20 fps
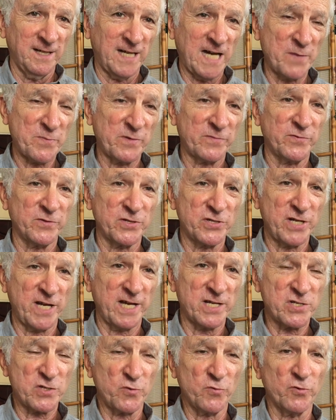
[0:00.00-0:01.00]
I prefer
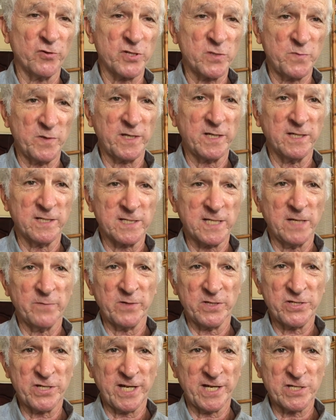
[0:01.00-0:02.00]
jazz chords because
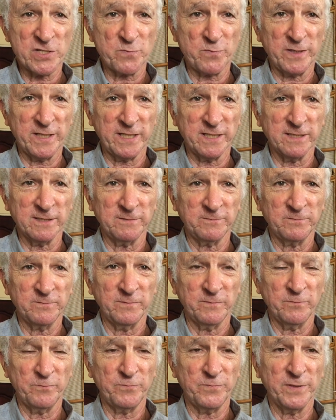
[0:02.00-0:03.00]
I'm a jazz player,
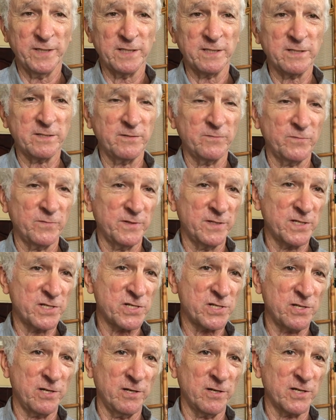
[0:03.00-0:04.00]
but this
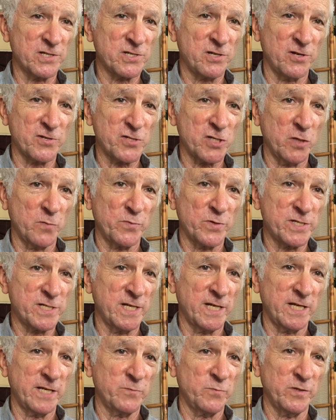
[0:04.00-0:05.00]
song is also
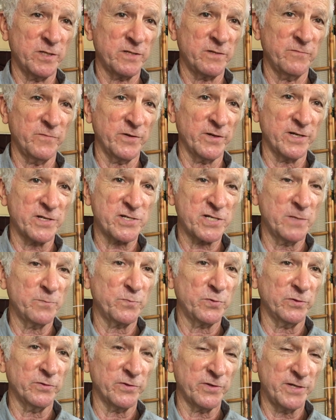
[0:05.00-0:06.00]
presented with very
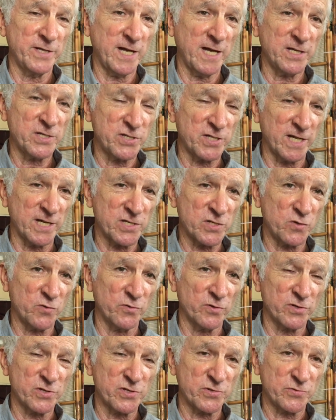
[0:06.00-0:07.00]
simple non-jazz
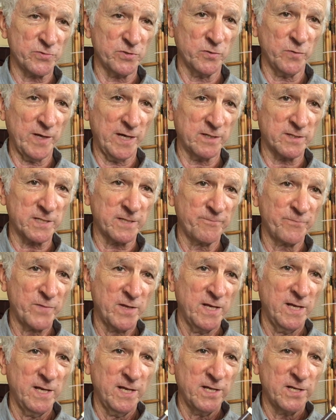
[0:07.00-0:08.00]
chords throughout.
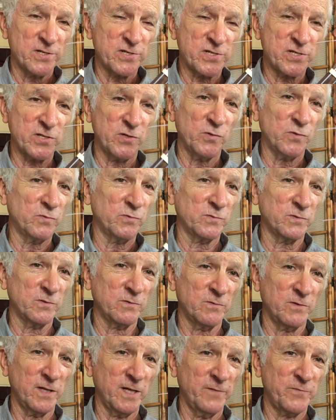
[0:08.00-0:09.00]
So
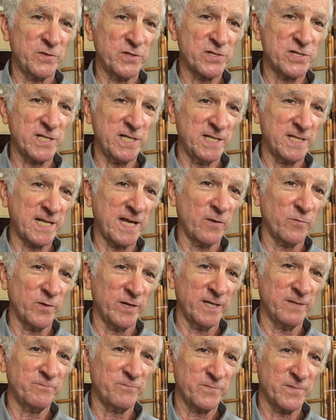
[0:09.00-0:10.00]
if you see it that
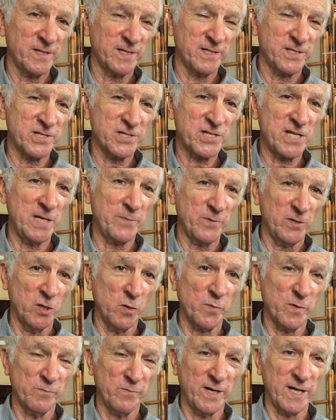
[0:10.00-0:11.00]
way, just keep an
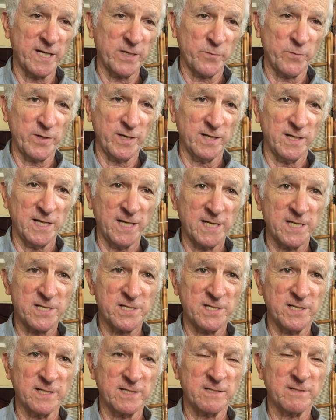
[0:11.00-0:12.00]
open mind and realize
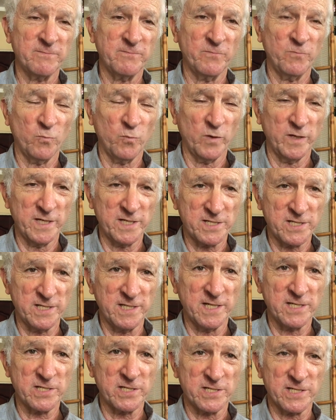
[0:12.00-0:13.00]
that one
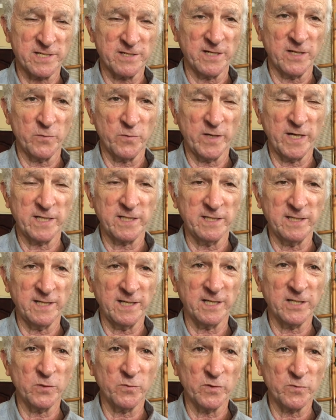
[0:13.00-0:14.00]
isn't necessarily right and the
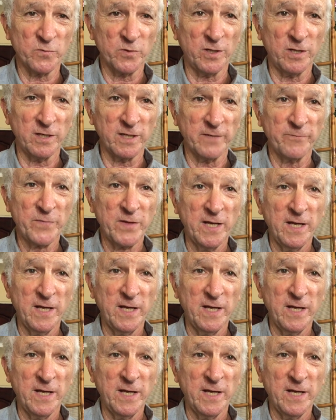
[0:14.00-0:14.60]
other one wrong.